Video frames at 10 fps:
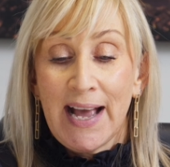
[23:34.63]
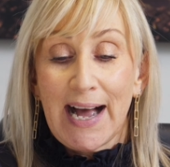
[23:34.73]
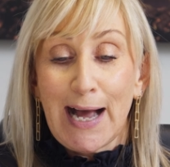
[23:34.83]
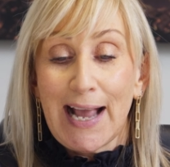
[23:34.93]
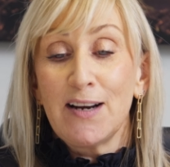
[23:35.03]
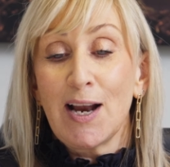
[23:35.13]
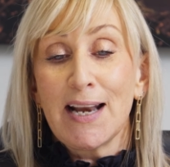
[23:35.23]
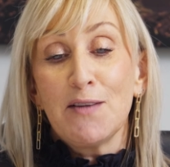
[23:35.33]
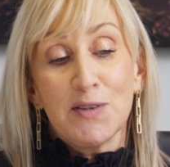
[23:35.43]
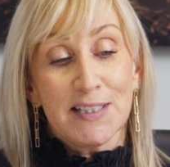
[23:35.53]
And I
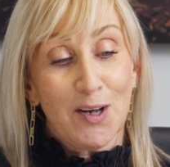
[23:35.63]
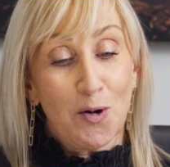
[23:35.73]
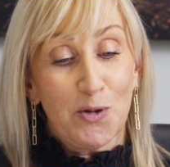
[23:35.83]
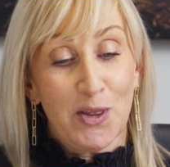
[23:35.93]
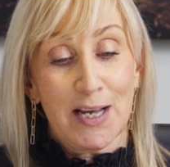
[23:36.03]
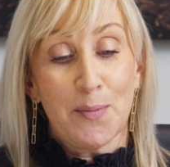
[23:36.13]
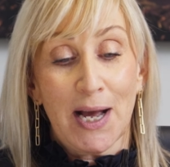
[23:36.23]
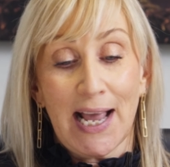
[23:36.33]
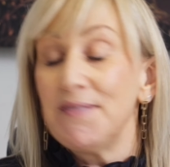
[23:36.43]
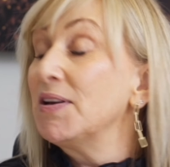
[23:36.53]
love this whole thing
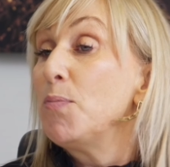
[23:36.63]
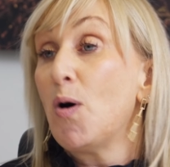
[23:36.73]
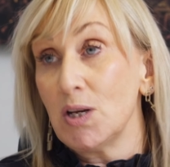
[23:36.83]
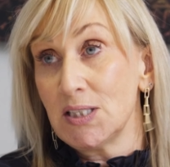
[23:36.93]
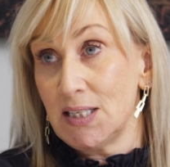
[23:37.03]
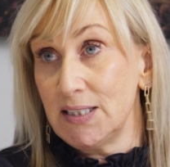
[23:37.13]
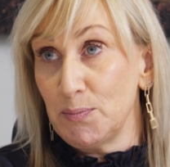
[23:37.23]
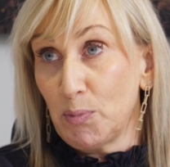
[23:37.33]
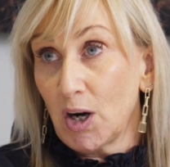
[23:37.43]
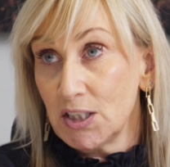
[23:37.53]
about having policies
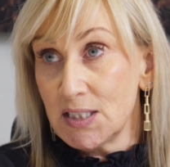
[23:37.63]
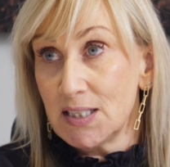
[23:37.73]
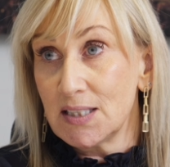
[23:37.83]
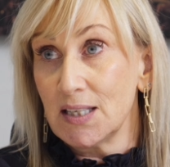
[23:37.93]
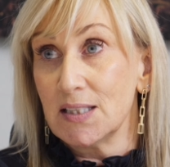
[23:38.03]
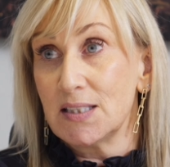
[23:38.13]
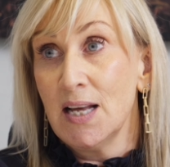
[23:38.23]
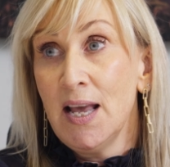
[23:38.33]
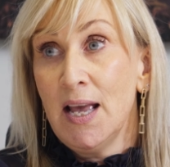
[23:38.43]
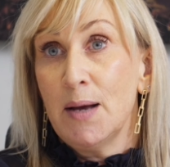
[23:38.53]
and processes,
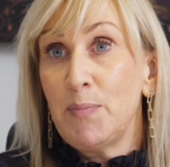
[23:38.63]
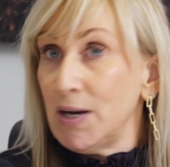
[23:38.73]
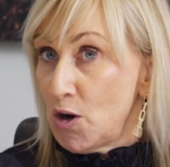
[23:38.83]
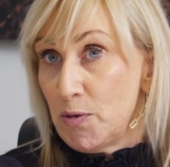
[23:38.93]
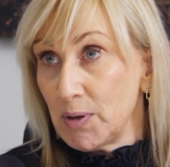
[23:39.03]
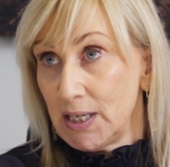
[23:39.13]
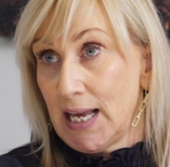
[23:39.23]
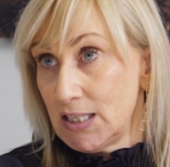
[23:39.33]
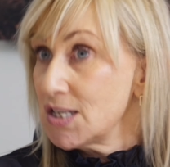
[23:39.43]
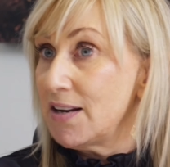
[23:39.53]
but nobody
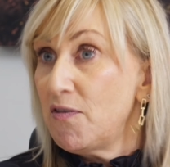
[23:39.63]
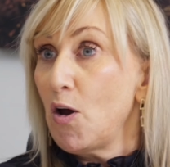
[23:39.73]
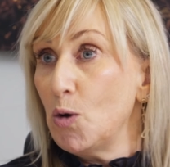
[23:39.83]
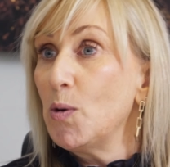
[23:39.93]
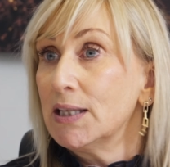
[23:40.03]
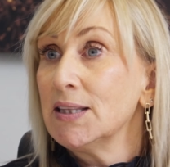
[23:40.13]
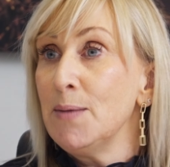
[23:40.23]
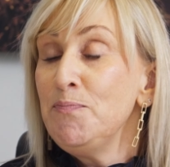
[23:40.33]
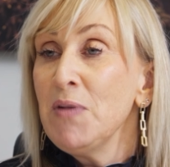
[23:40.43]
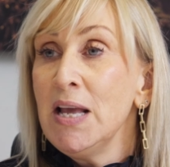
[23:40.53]
actually following
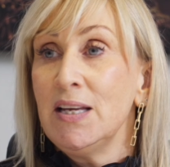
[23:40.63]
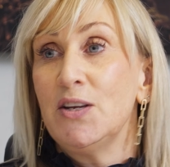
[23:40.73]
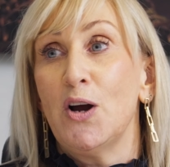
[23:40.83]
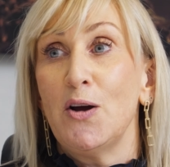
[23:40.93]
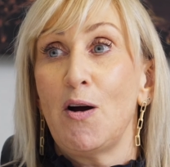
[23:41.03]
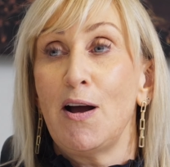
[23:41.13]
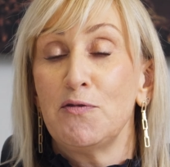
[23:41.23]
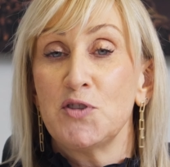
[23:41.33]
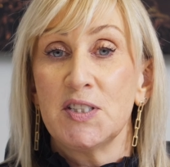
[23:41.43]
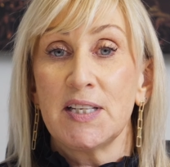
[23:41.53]
them. I
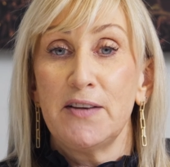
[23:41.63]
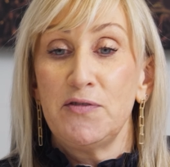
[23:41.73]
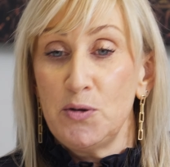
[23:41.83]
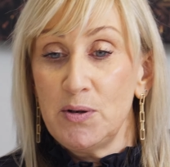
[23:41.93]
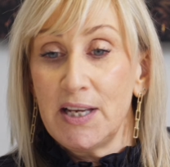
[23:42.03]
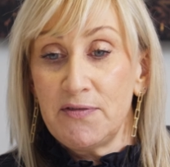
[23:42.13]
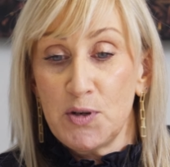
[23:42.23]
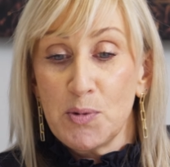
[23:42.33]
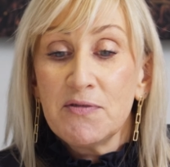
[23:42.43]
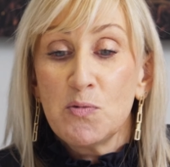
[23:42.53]
often say if
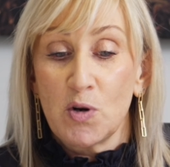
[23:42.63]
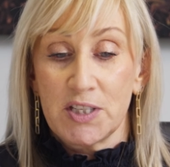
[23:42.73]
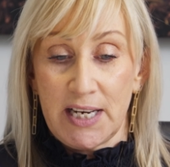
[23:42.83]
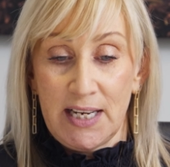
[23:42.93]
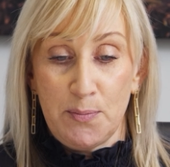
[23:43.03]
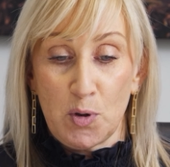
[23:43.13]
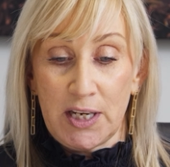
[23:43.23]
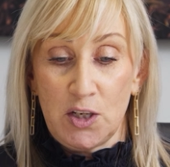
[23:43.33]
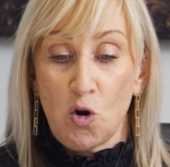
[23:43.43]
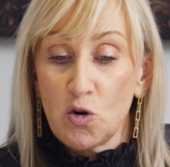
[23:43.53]
you ever want
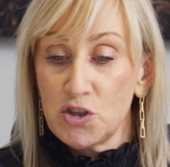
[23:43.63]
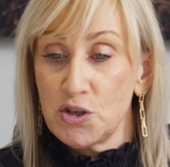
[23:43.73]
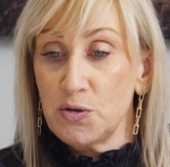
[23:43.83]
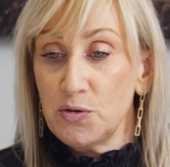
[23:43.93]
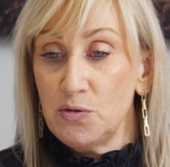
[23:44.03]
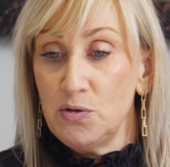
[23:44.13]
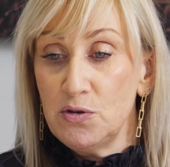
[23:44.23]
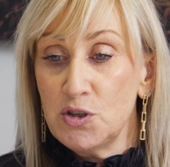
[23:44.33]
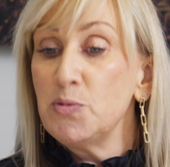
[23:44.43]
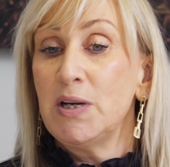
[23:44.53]
anybody not to
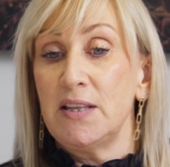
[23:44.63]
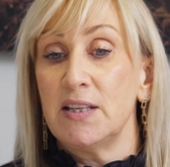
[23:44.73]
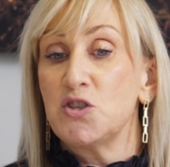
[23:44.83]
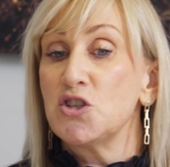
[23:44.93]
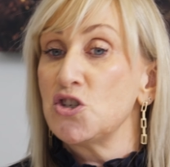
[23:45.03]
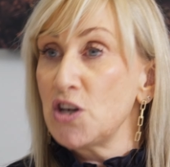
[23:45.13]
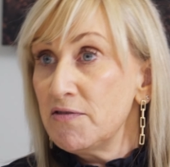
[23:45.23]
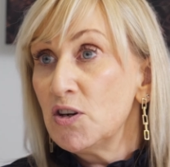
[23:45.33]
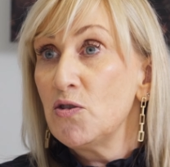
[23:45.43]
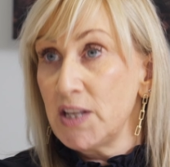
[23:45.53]
do anything, just
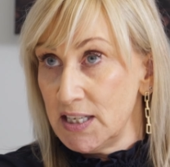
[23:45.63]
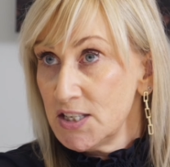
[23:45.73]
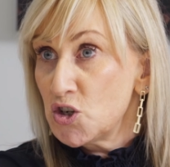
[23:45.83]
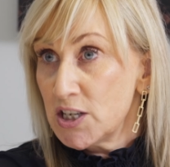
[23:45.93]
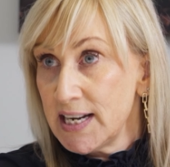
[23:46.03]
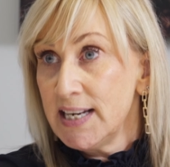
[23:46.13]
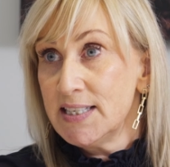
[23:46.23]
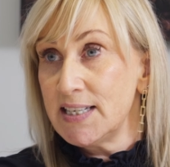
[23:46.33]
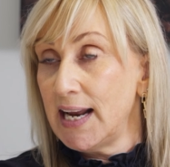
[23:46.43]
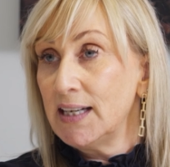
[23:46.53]
shove it on the
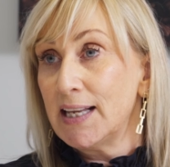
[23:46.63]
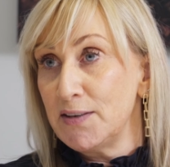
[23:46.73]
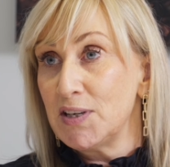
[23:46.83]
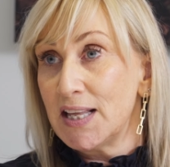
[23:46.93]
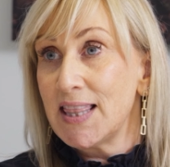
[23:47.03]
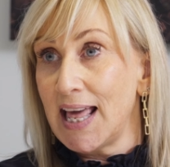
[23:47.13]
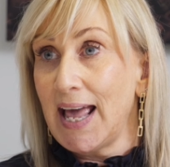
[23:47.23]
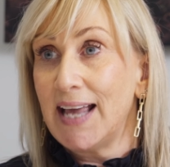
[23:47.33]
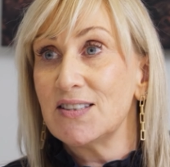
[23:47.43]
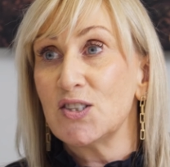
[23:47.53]
intranet and leave it at
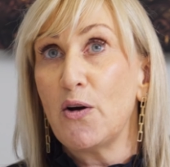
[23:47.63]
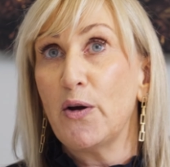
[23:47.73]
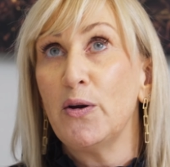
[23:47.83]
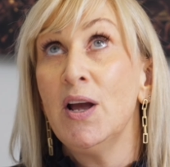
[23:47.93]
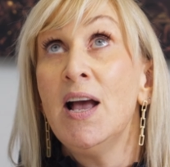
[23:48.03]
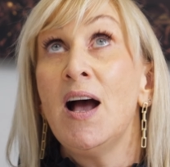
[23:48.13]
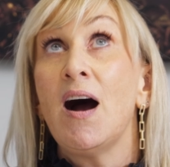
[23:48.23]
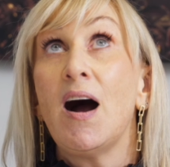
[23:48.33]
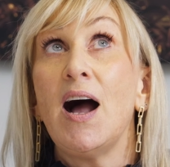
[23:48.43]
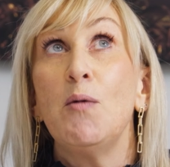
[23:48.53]
that. So
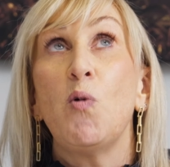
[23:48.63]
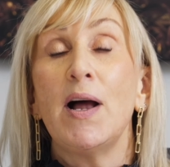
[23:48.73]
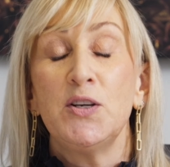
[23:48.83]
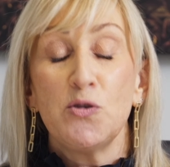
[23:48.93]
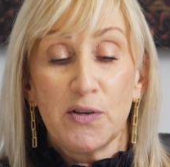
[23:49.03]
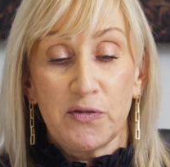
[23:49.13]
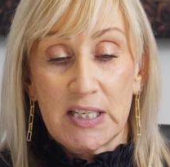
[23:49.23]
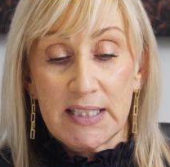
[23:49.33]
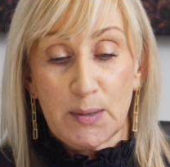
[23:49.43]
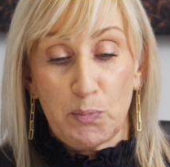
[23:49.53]
I wonder if
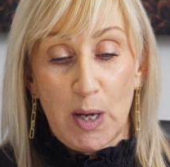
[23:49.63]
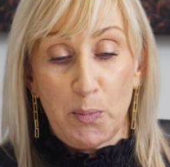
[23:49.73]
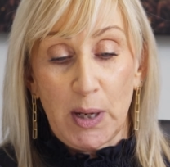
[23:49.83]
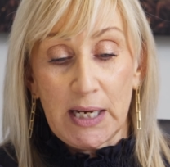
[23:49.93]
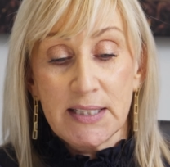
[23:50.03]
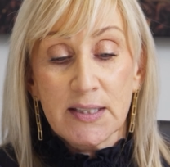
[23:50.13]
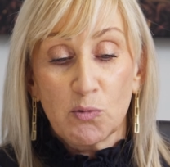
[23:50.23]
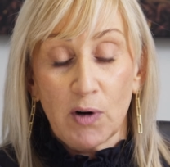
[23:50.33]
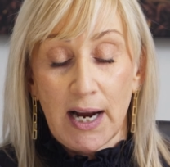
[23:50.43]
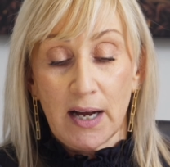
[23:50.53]
there's a piece
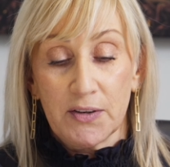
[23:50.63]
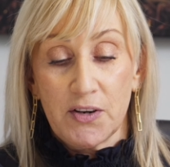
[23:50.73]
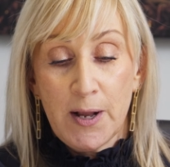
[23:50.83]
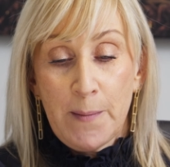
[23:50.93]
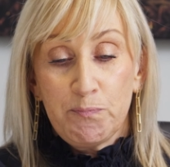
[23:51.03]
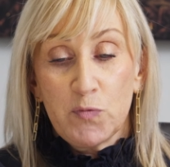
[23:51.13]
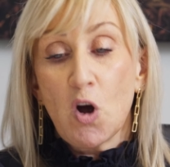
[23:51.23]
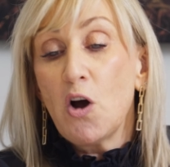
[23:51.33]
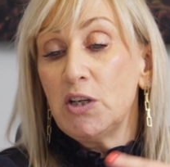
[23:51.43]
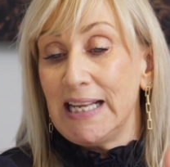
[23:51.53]
around
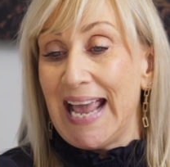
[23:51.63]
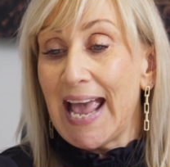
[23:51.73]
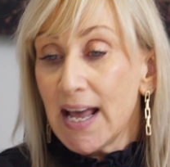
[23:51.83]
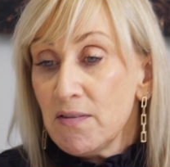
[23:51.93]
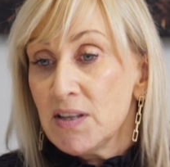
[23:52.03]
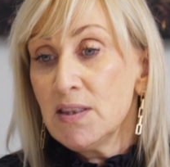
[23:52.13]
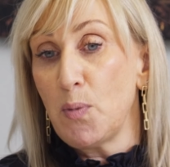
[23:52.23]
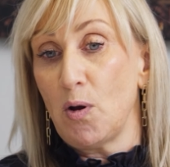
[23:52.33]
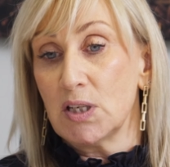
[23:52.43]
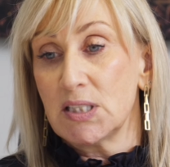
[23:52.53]
not only having the
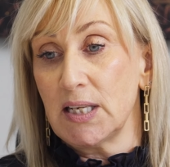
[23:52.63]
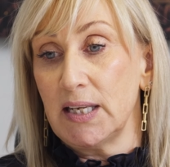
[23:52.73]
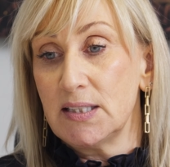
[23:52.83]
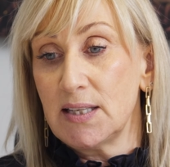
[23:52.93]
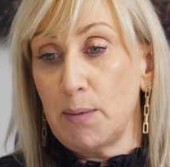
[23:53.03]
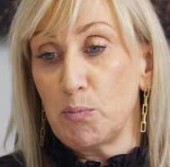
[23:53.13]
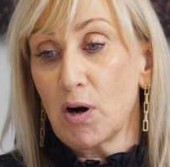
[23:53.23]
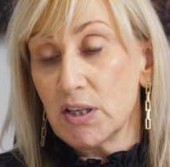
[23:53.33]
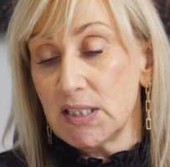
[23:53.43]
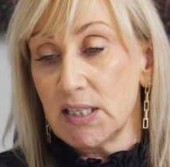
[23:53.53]
policies and
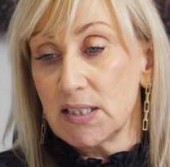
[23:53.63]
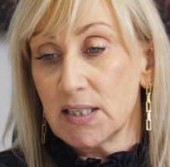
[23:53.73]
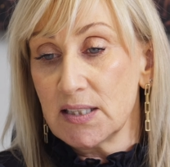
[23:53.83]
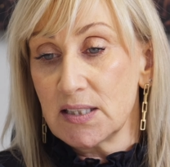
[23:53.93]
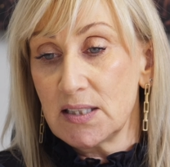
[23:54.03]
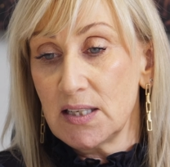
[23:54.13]
processes